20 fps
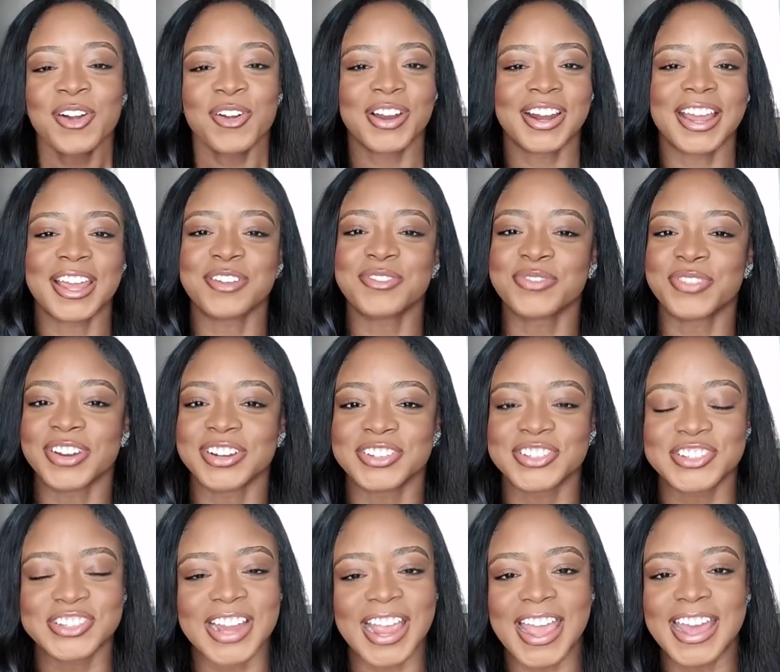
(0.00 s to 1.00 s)
or like
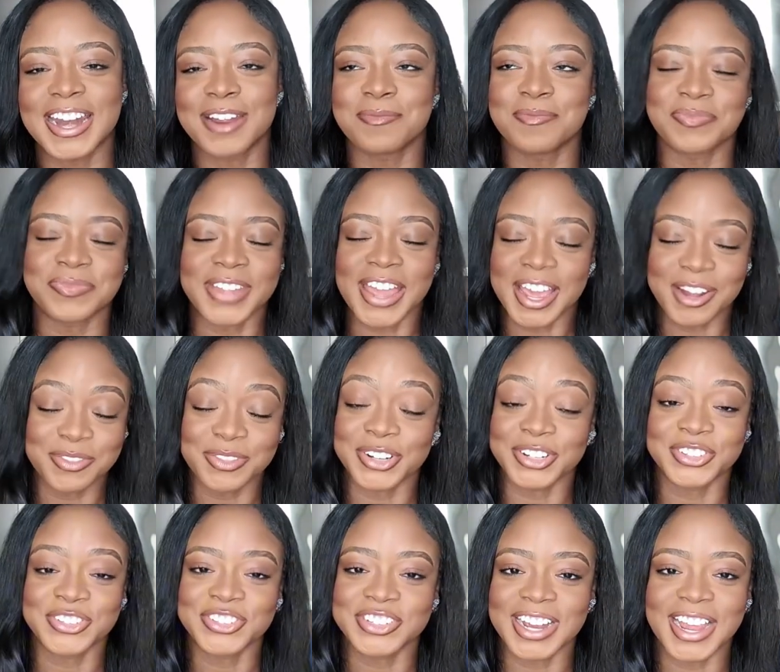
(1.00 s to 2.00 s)
first gen. I'm not
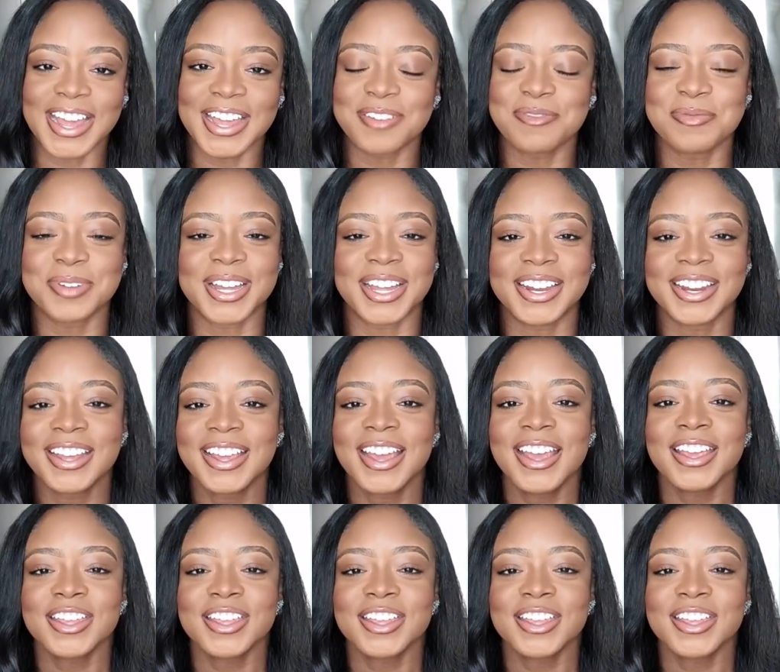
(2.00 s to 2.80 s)
first gen, but